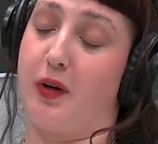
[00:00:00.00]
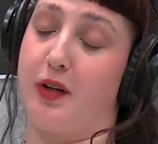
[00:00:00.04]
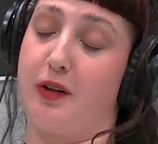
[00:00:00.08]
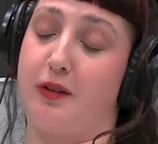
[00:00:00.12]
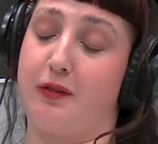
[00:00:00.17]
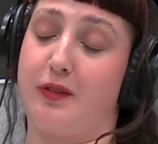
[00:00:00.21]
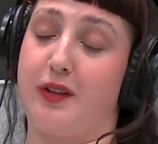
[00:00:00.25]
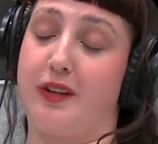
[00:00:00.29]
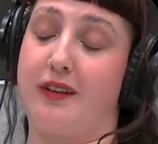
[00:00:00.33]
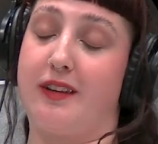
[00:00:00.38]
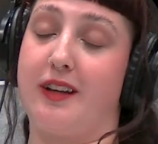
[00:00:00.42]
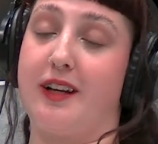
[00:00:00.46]
one
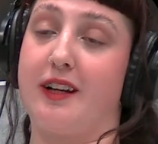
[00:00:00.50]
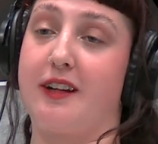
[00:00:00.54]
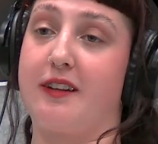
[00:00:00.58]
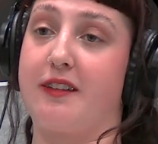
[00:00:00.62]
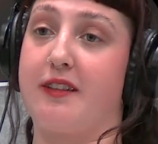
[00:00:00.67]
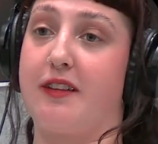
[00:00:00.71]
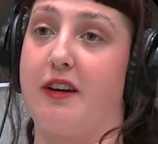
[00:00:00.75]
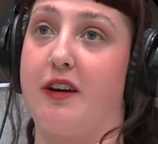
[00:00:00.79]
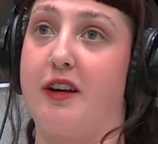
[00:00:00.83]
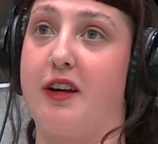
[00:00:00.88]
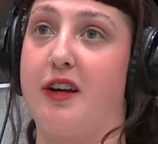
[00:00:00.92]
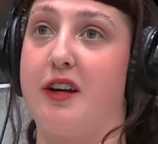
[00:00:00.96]
of the
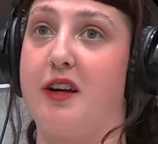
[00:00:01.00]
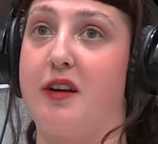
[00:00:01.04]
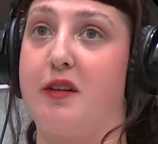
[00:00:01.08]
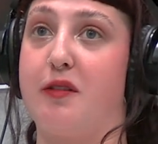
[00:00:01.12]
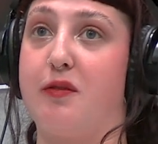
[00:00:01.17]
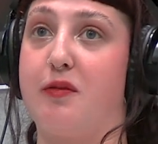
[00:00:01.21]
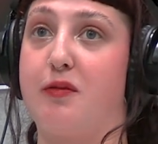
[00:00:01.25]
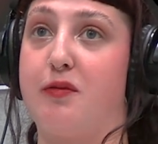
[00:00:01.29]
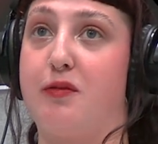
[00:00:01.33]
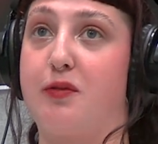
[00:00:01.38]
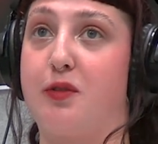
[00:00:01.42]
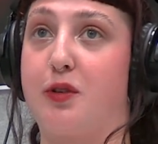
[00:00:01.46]
things
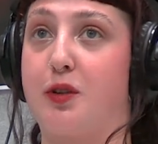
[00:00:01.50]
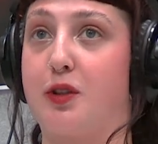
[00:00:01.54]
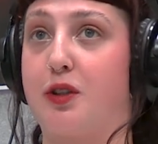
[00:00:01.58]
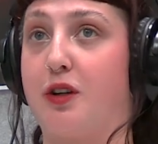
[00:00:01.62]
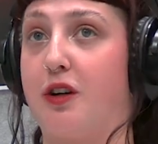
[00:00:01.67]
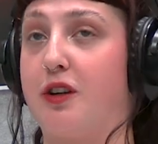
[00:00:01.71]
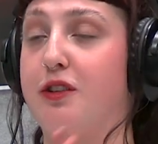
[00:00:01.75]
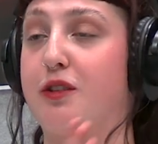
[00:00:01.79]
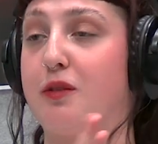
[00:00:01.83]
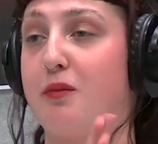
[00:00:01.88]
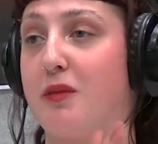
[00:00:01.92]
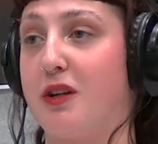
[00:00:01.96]
I
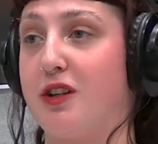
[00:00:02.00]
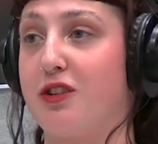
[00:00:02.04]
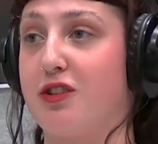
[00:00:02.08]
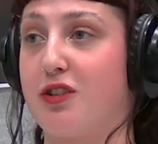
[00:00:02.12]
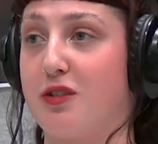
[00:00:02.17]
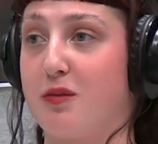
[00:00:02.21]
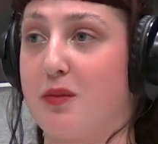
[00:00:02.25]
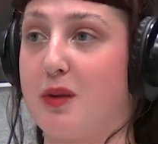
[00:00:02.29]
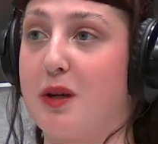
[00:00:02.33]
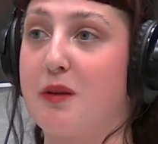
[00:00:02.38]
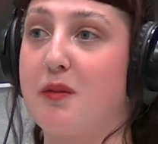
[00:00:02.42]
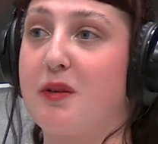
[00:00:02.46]
forgot to
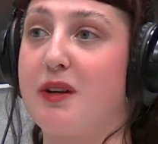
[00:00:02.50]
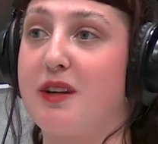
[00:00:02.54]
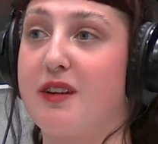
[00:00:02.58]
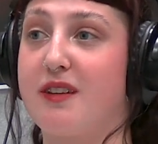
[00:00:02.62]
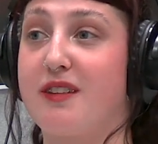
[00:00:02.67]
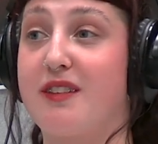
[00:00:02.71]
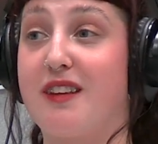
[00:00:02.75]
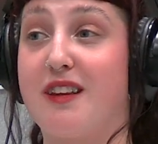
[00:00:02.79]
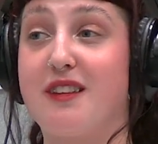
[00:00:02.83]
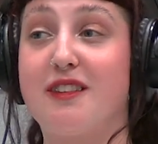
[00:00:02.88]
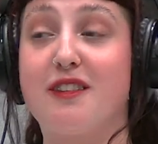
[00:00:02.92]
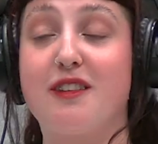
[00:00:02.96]
mention maybe
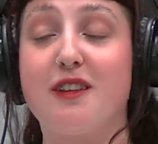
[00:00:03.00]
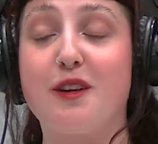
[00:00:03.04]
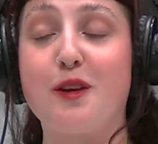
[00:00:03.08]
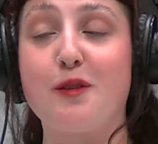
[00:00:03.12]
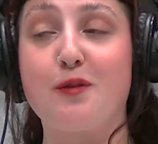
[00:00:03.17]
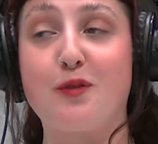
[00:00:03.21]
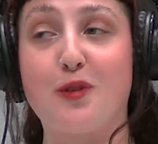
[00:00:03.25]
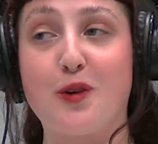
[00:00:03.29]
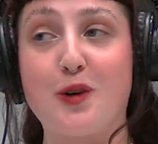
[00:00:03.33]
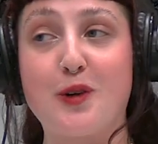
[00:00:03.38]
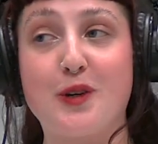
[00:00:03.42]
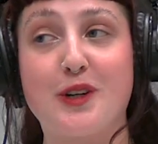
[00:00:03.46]
is
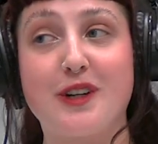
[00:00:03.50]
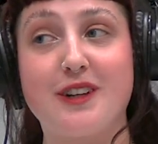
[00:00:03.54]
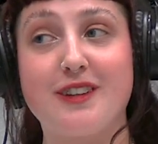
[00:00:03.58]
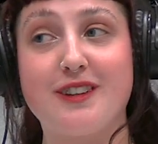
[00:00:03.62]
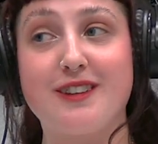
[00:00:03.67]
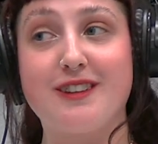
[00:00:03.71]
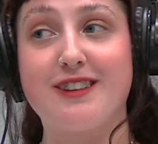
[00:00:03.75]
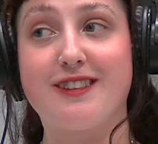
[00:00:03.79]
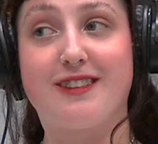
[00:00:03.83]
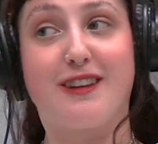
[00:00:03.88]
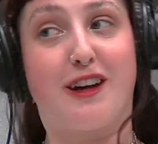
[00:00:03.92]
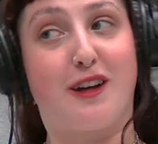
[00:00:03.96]
sensate
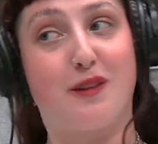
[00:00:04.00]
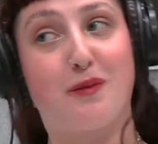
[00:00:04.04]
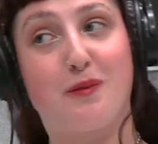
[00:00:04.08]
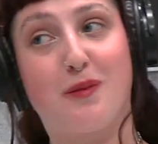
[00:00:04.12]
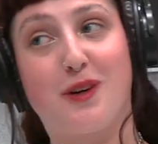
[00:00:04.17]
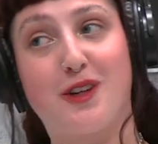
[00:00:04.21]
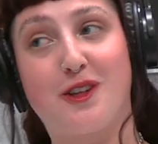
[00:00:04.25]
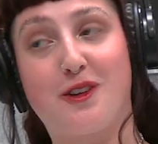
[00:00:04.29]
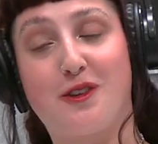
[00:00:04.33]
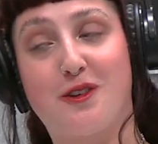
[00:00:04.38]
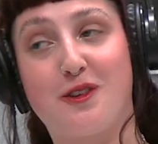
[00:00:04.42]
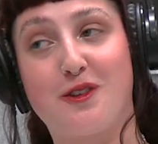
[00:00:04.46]
focus. That
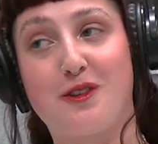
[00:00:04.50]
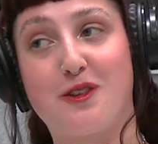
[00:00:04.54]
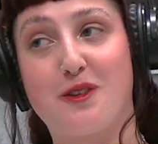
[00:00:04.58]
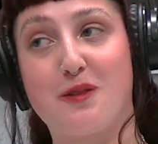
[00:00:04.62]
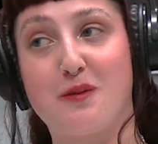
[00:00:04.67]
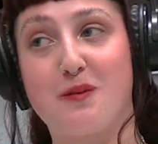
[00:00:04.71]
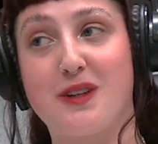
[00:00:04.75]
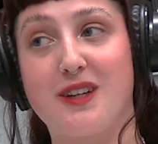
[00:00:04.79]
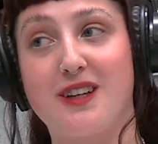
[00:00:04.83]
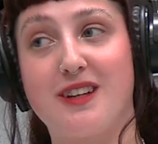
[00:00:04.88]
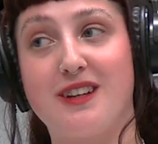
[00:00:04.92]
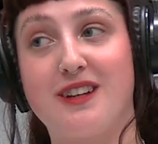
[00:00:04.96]
might
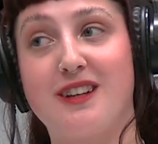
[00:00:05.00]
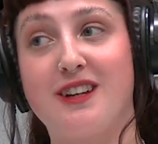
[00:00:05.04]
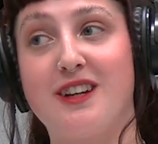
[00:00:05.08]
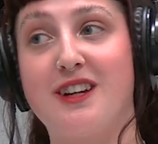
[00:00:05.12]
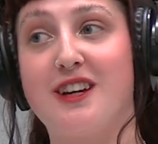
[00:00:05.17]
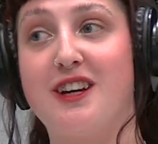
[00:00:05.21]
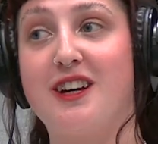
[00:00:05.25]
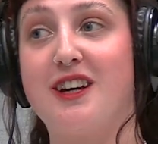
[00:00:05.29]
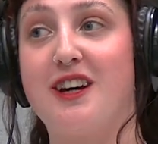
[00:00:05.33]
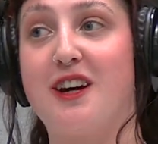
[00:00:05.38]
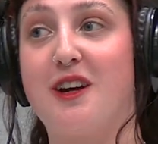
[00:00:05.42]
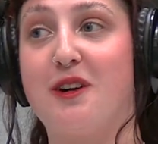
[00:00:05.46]
also be
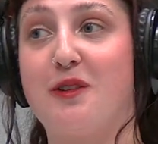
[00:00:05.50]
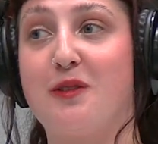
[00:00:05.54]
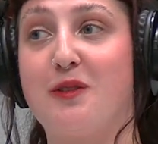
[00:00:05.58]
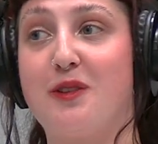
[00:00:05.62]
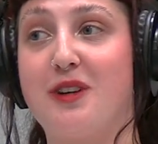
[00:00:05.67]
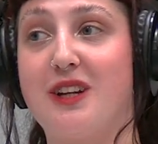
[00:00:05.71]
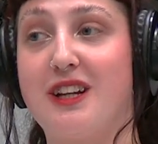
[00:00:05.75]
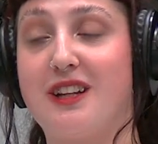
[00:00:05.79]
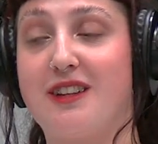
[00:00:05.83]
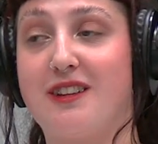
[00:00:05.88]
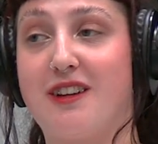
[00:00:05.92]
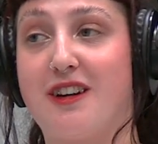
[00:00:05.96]
a
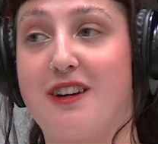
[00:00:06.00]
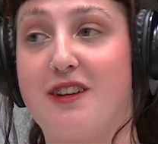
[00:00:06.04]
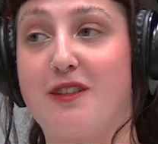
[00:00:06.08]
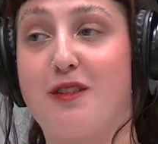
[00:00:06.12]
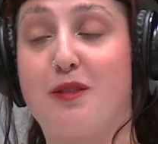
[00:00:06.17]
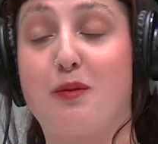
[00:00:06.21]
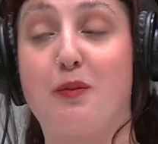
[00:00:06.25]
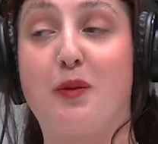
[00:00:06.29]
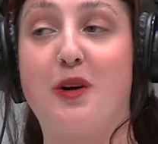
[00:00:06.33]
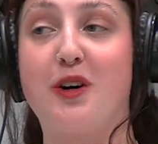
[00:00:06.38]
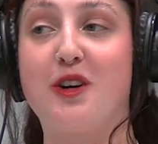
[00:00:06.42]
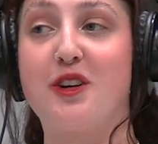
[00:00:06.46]
really
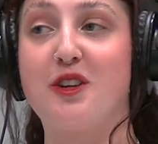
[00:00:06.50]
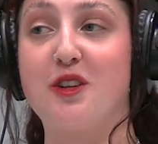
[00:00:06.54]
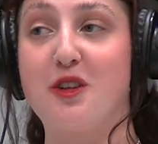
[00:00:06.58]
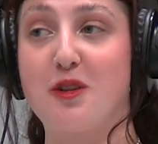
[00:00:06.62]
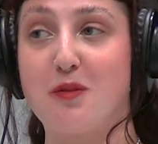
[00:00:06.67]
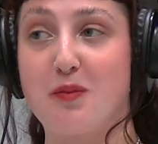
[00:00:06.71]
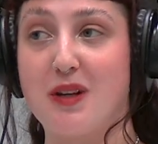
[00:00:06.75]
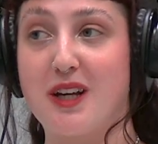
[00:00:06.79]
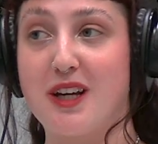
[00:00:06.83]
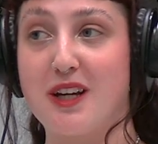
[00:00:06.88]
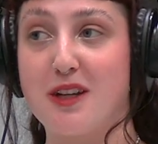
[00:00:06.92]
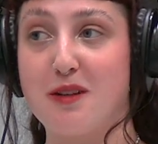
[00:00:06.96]
nice
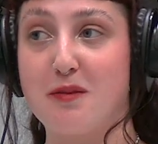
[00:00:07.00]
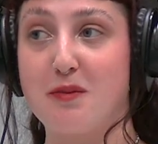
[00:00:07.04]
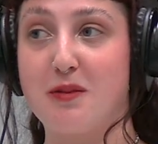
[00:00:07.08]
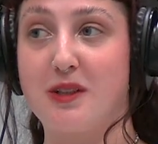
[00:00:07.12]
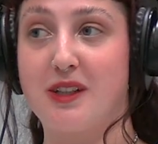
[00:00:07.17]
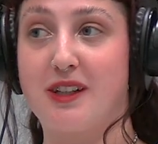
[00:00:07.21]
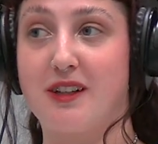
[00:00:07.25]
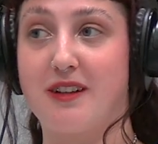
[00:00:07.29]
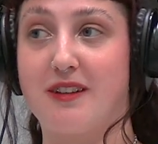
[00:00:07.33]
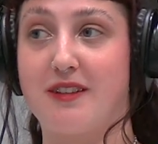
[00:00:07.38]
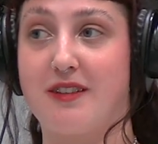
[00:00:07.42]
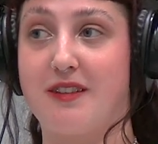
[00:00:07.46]
partner play,
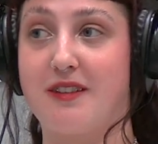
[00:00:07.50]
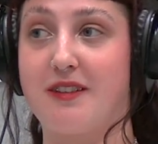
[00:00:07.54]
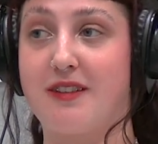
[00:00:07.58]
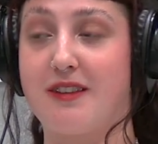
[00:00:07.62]
because